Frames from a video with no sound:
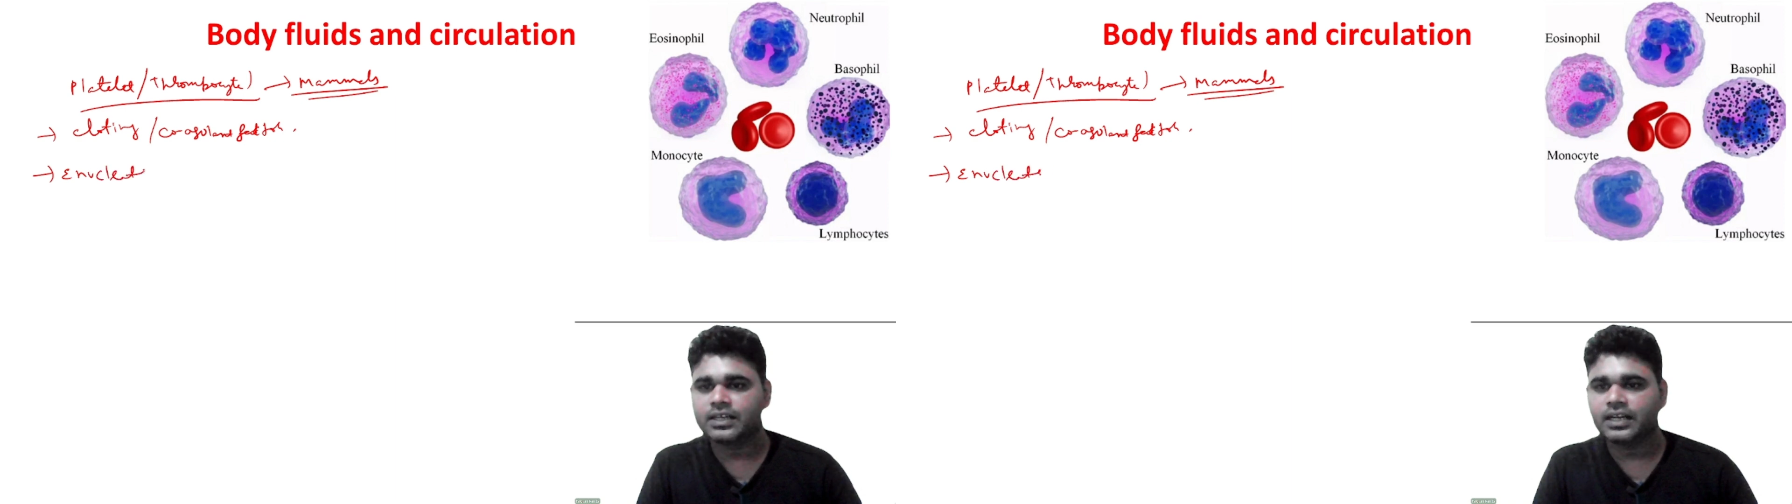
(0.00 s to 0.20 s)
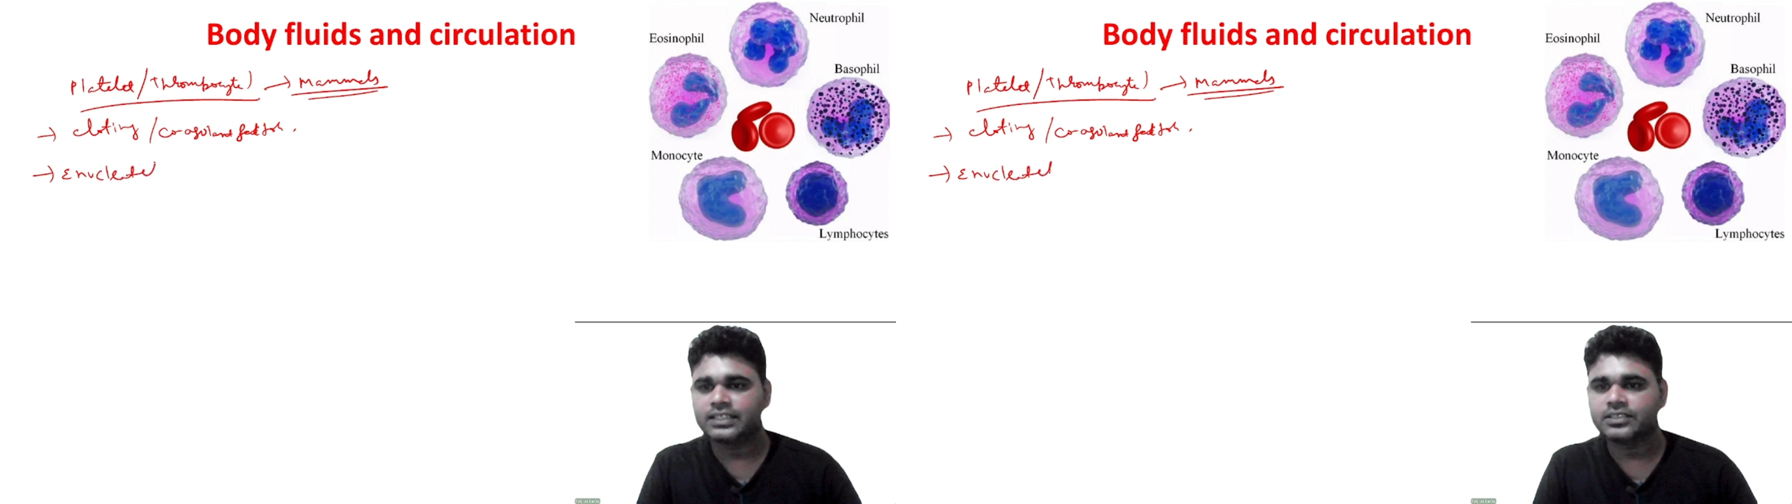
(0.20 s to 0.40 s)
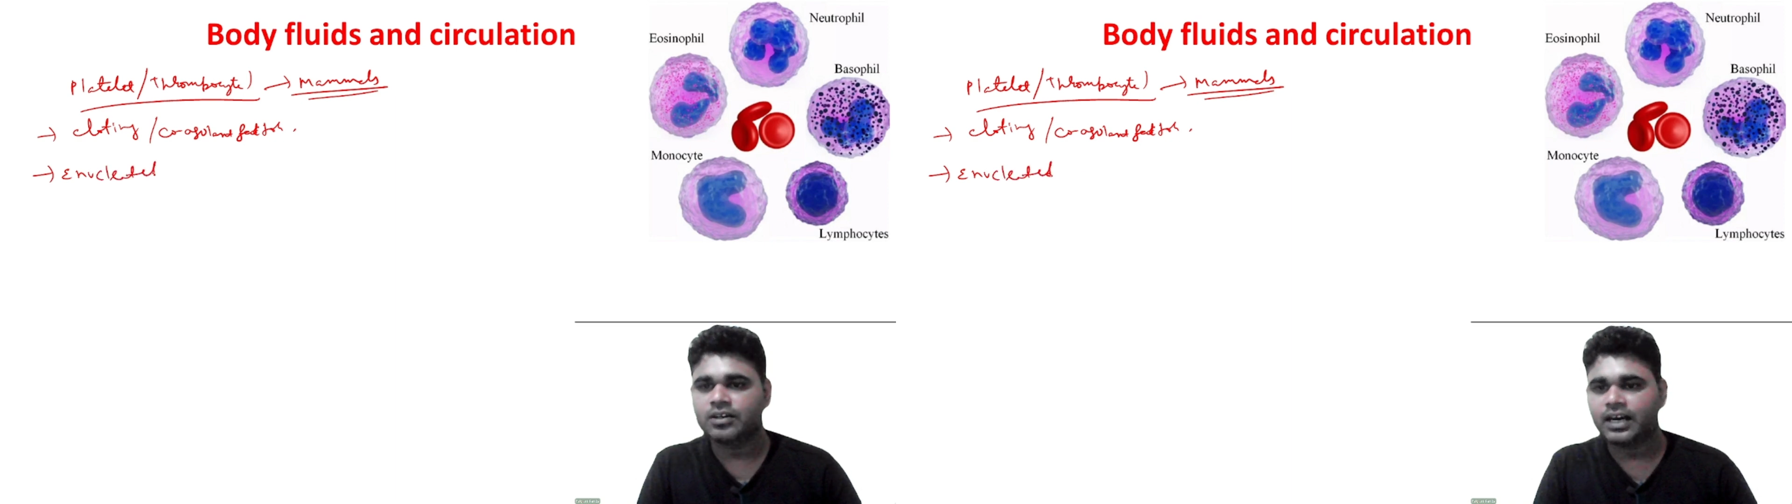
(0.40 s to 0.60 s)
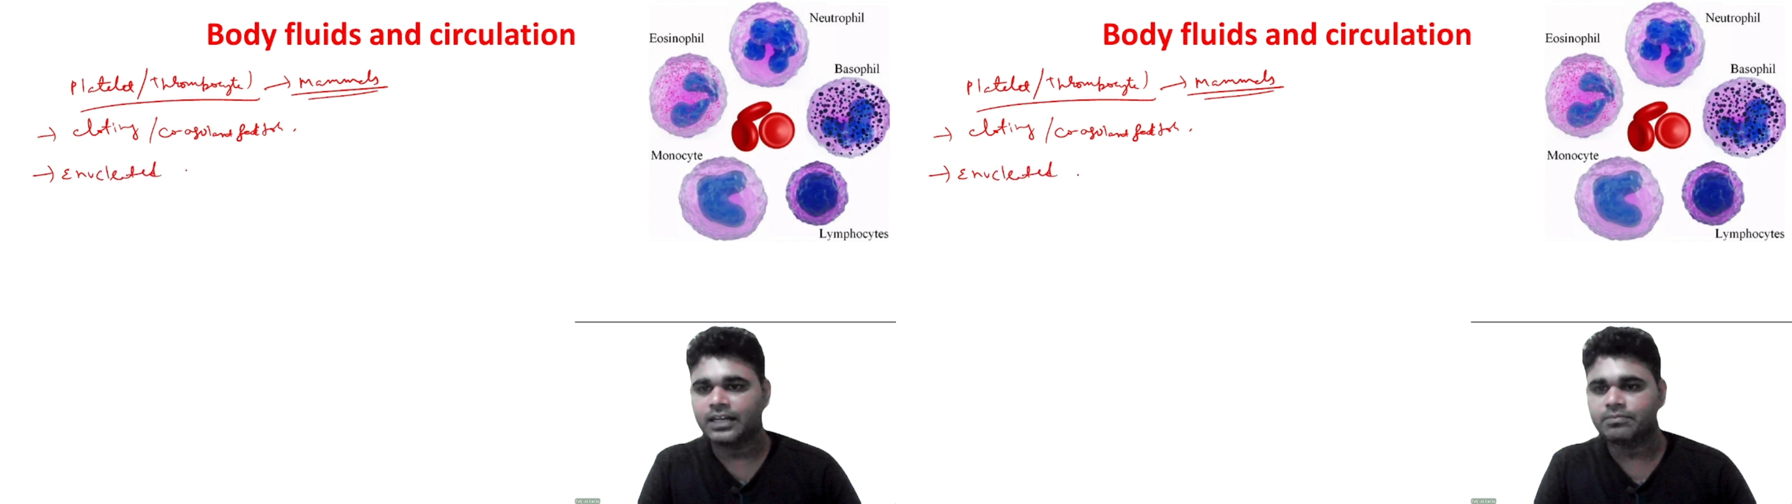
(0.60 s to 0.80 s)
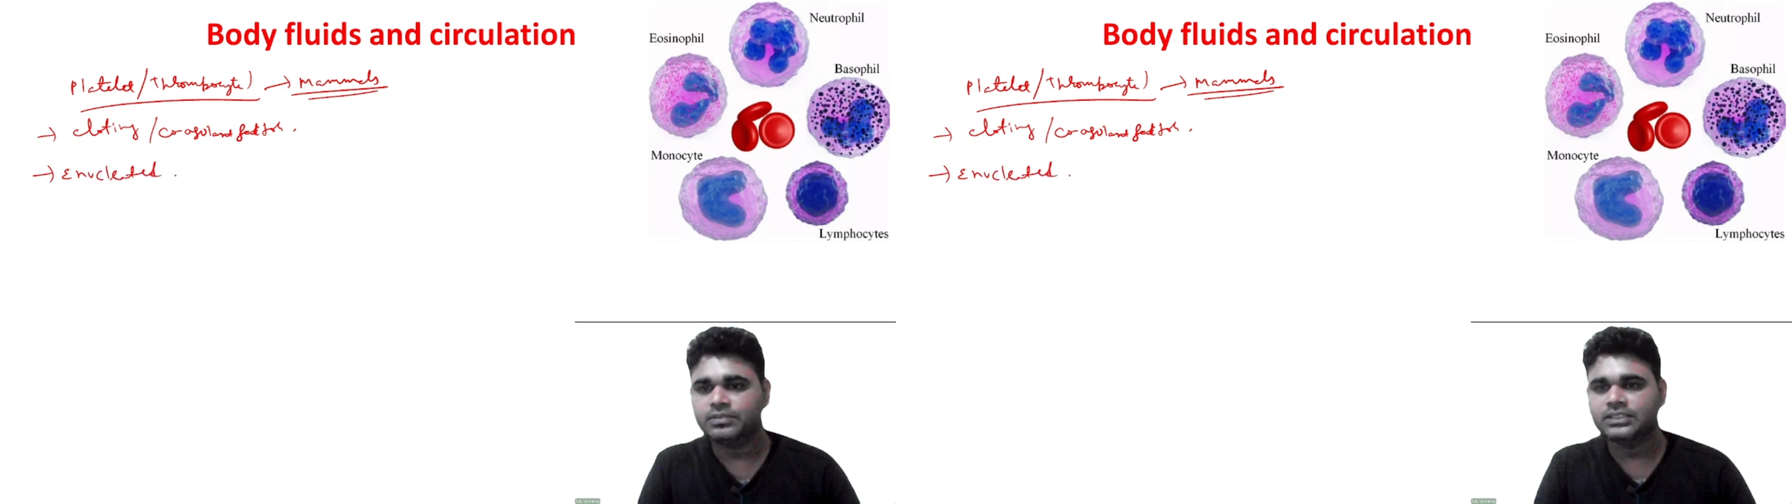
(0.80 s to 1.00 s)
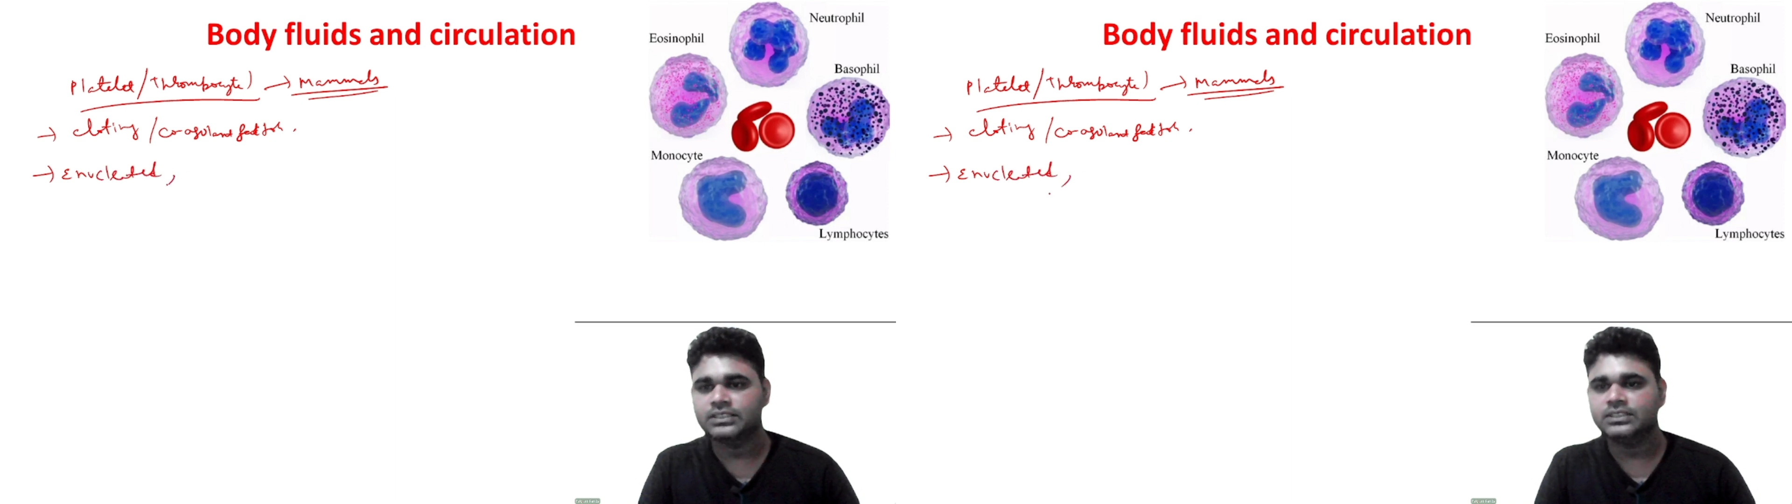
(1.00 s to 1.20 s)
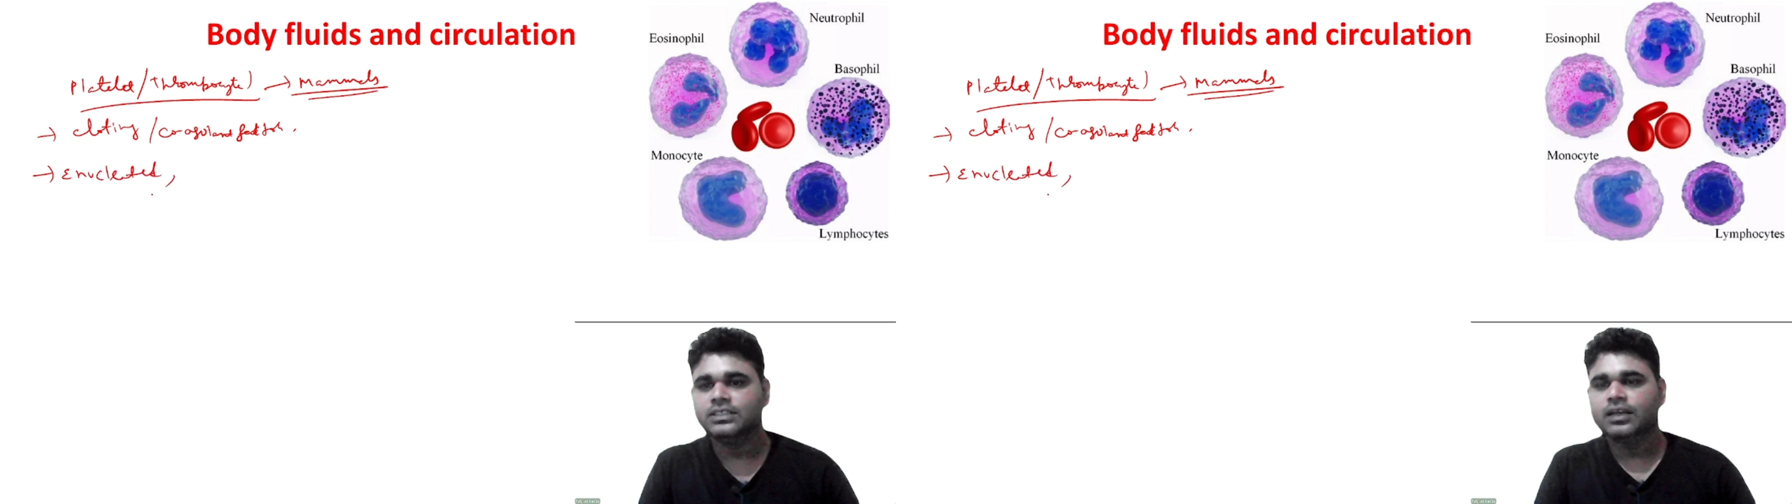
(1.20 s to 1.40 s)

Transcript: like the RBC,